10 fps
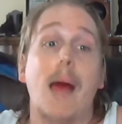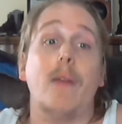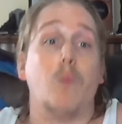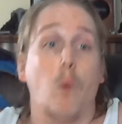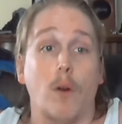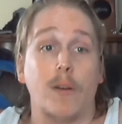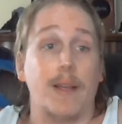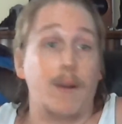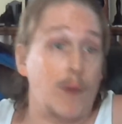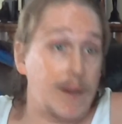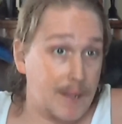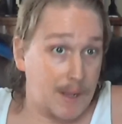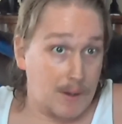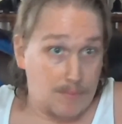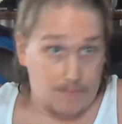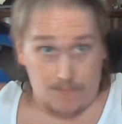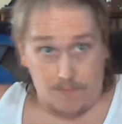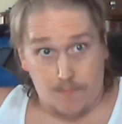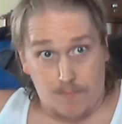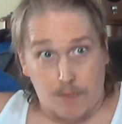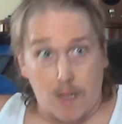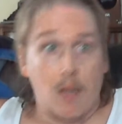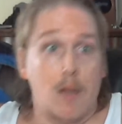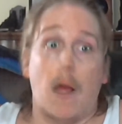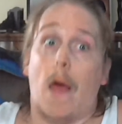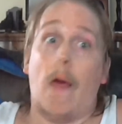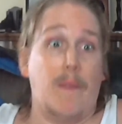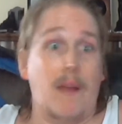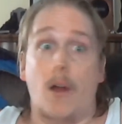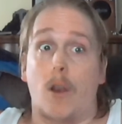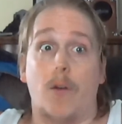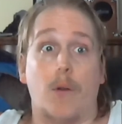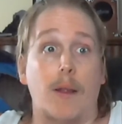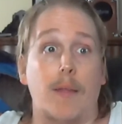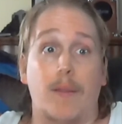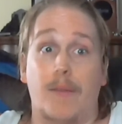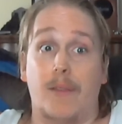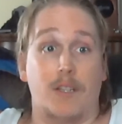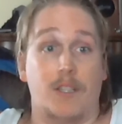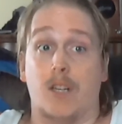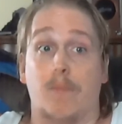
worked in retail. And they all agreed that this is some